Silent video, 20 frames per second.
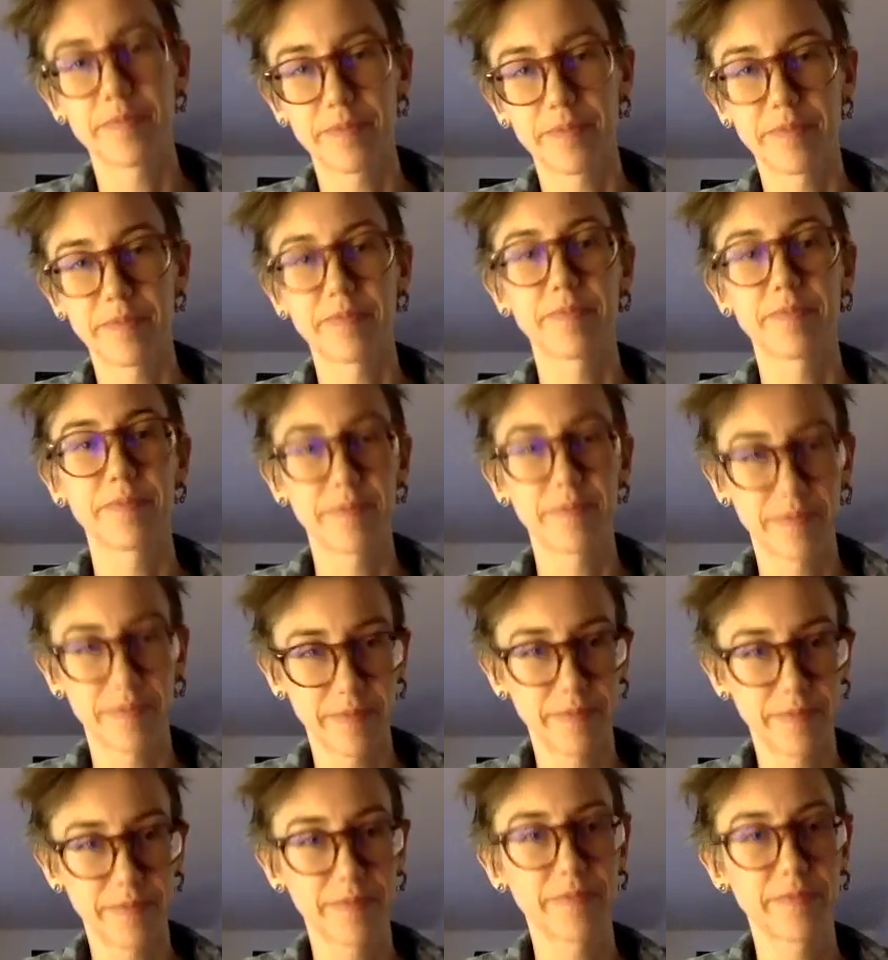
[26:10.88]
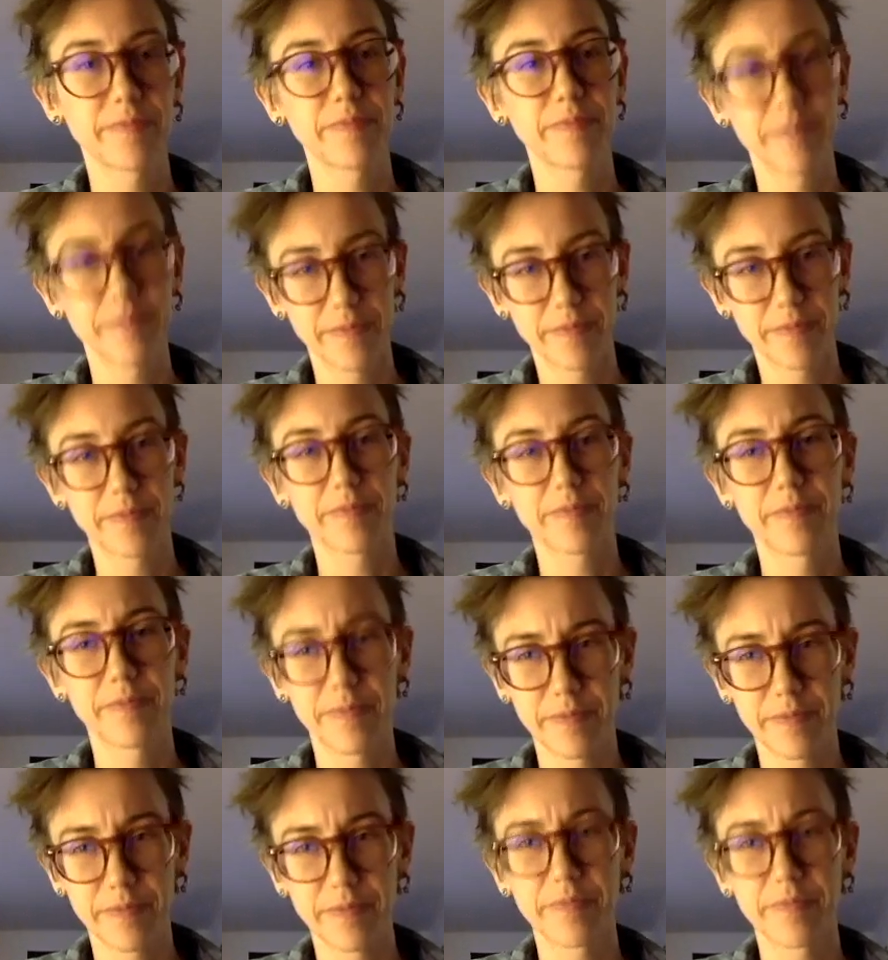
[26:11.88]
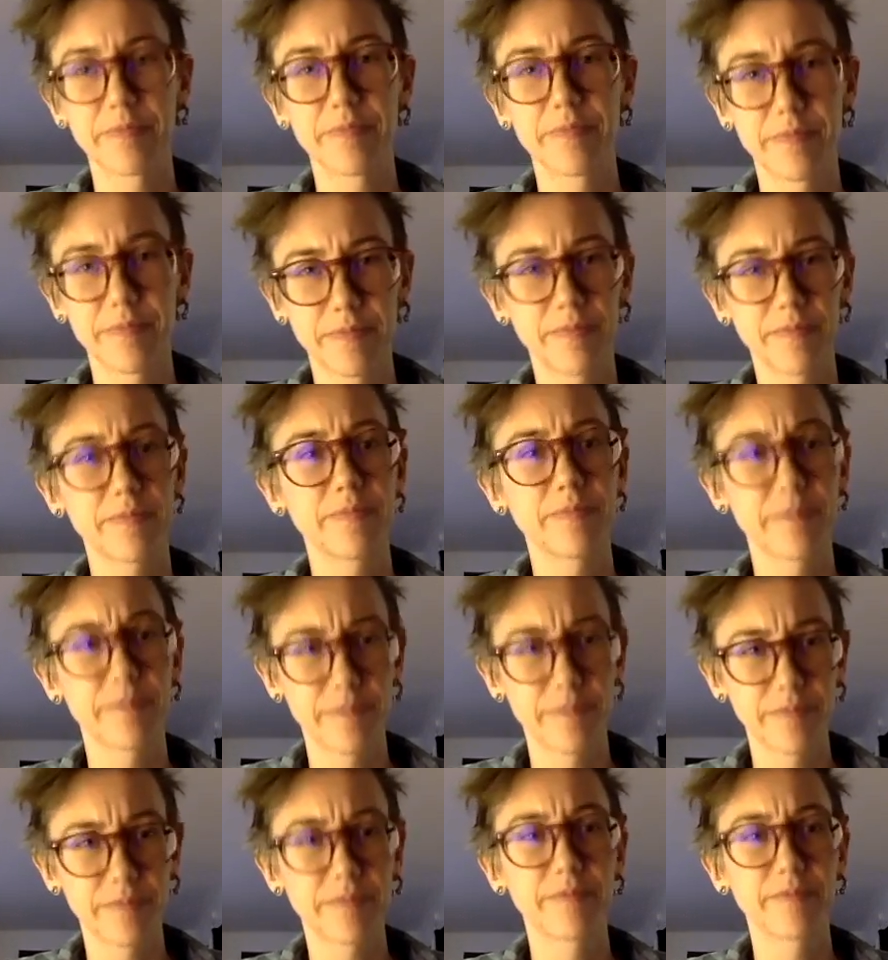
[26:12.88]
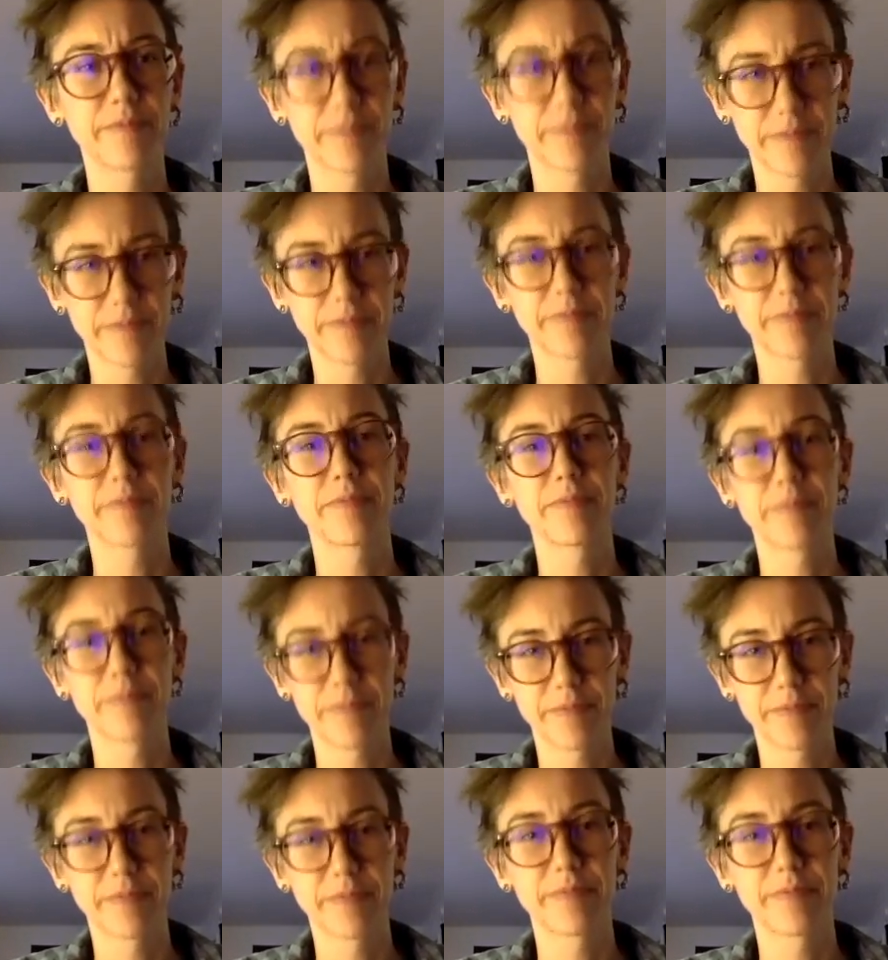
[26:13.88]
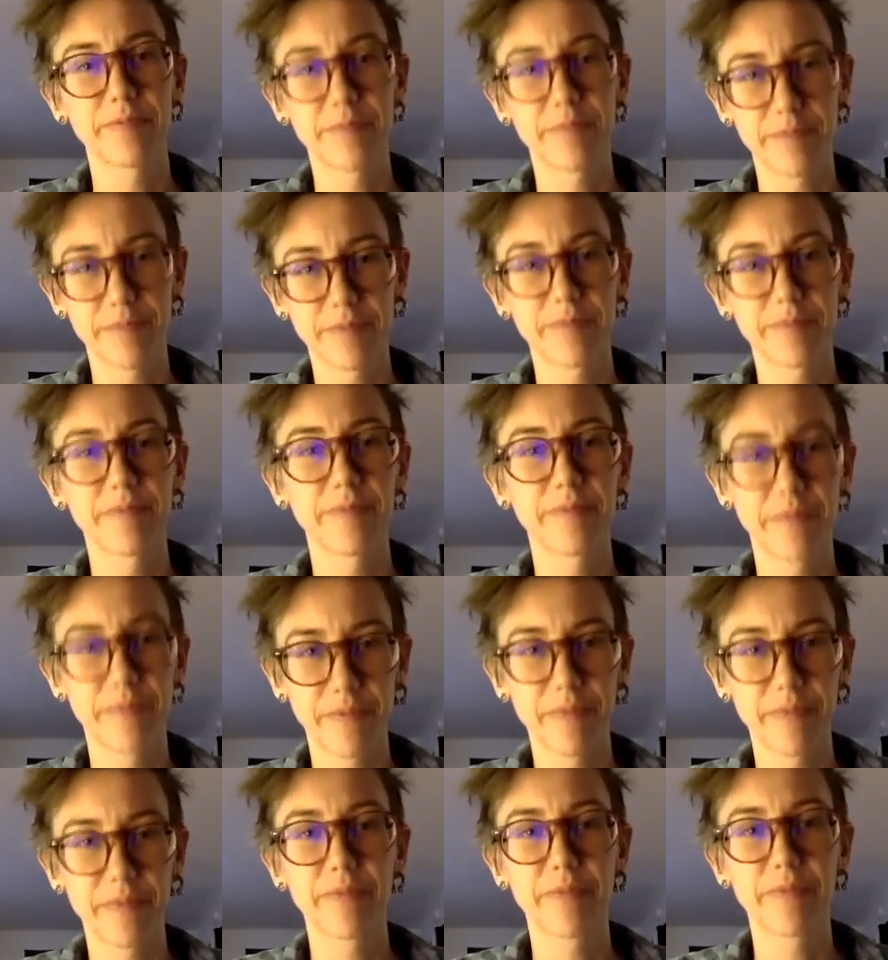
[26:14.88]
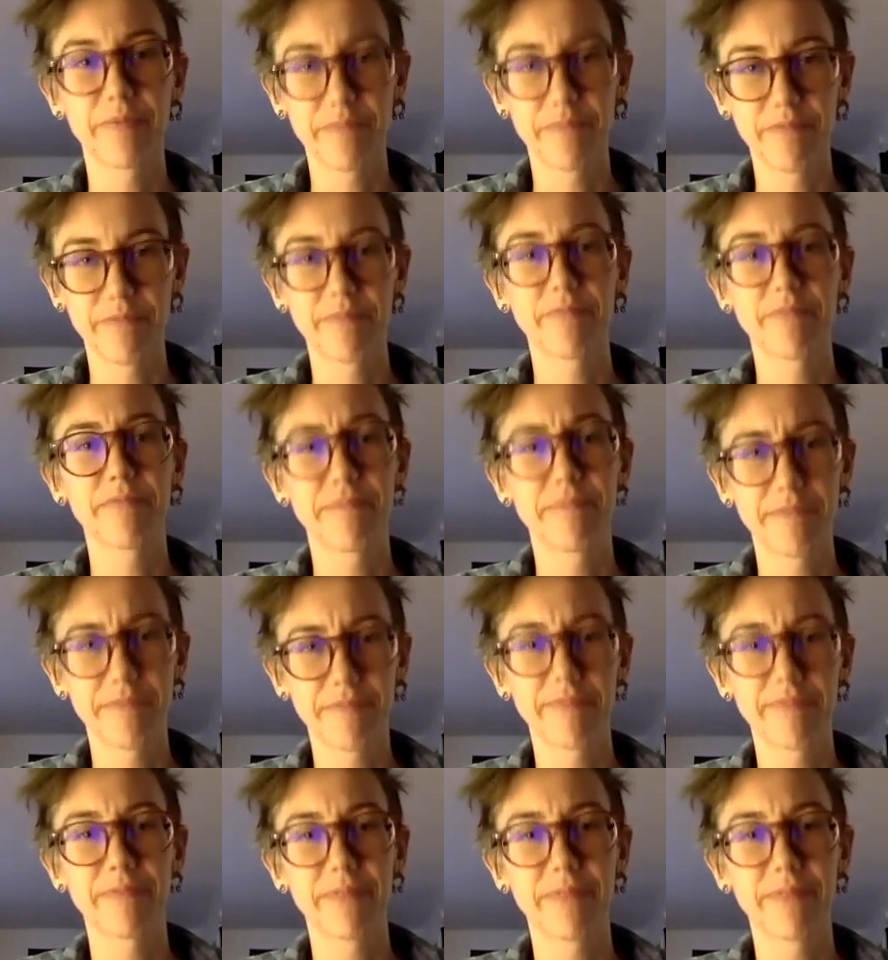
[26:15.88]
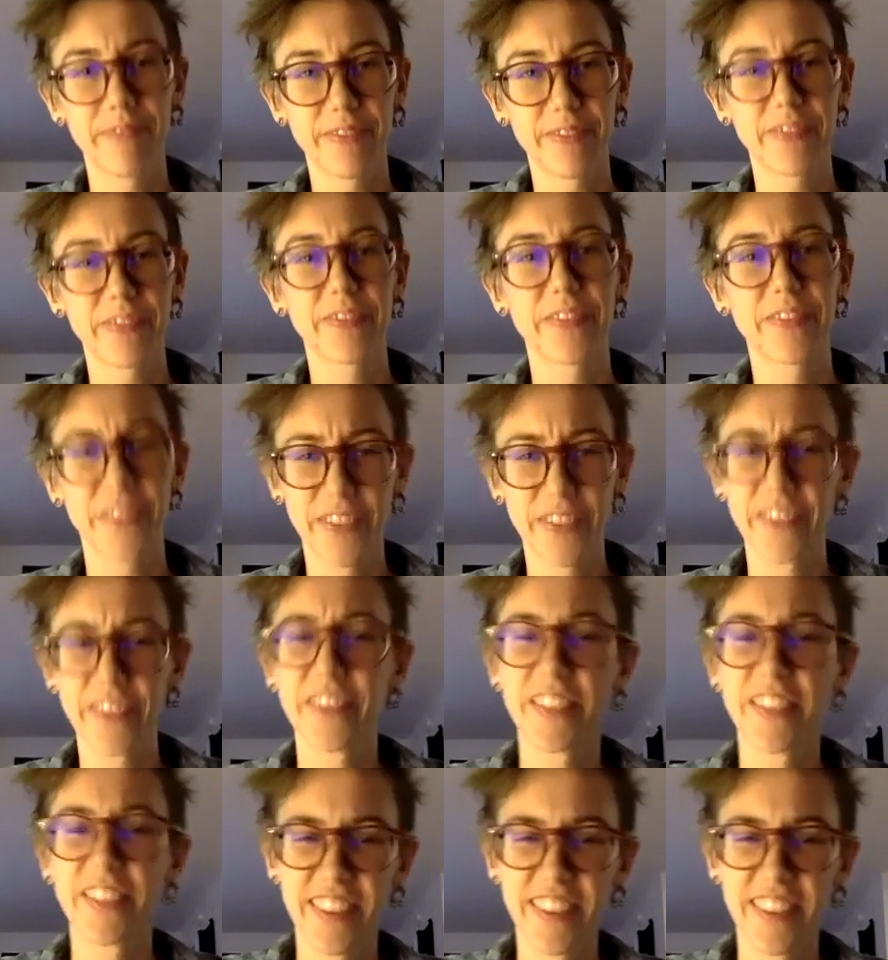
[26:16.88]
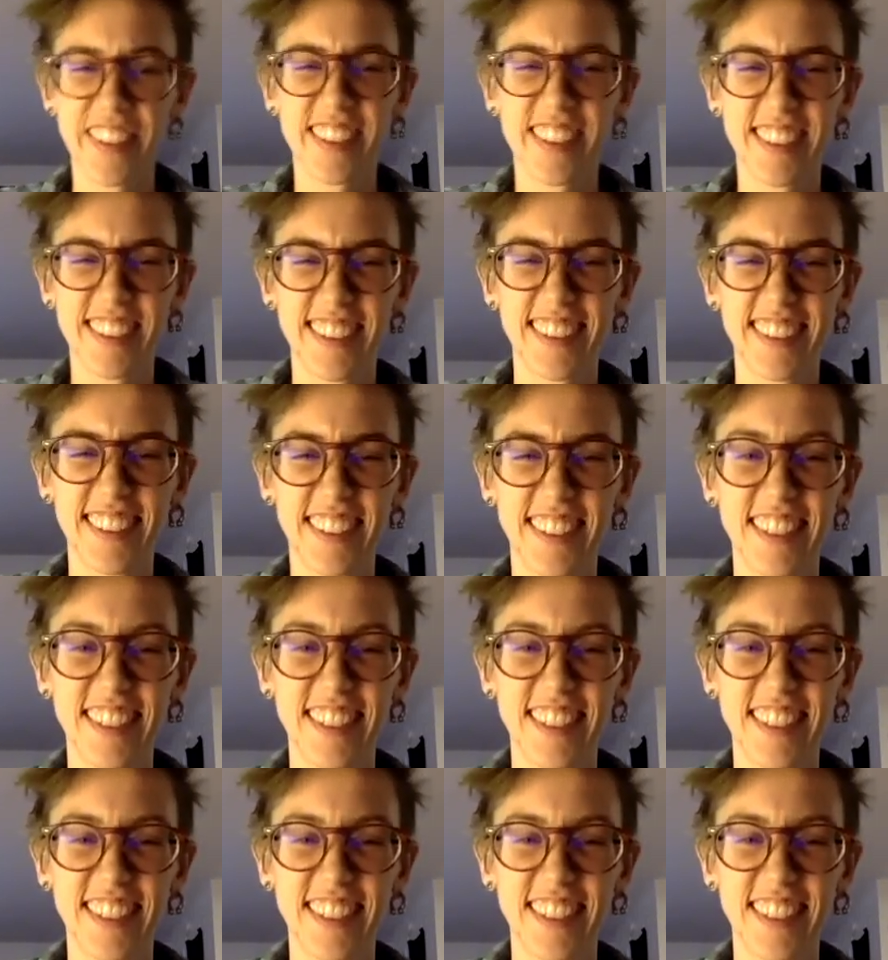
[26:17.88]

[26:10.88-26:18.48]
into collaborations and real world brick and mortar. At this point, uh, brick and mortar um, establishments.